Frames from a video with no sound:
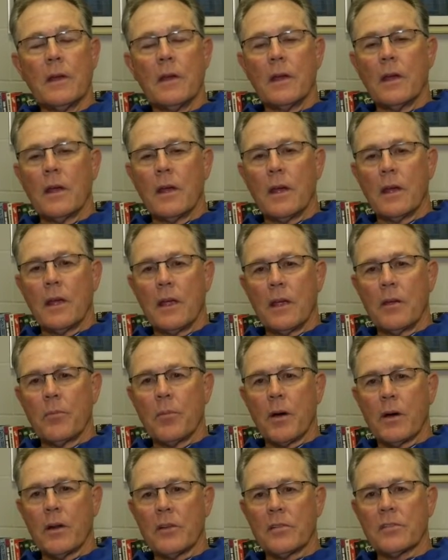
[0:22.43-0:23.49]
onside?
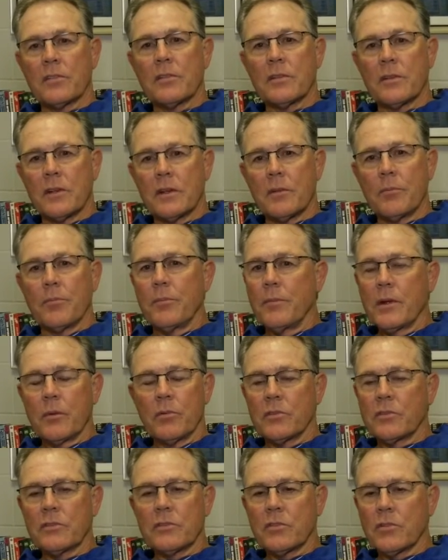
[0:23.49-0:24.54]
It
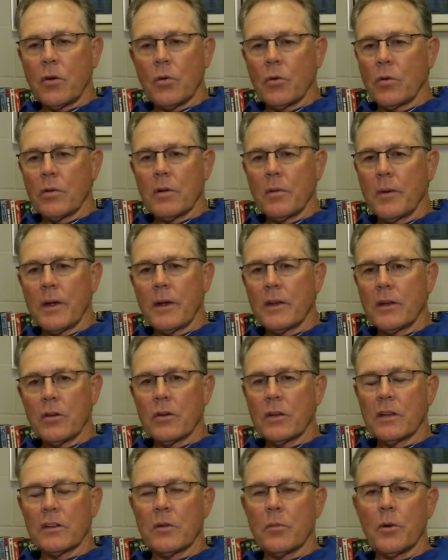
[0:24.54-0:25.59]
was total command. He
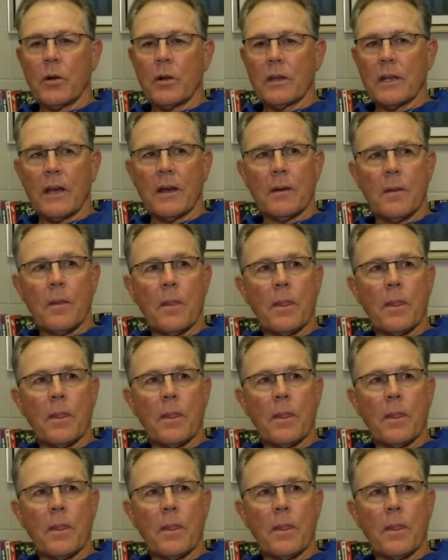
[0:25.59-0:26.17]
couldn't get the ball down.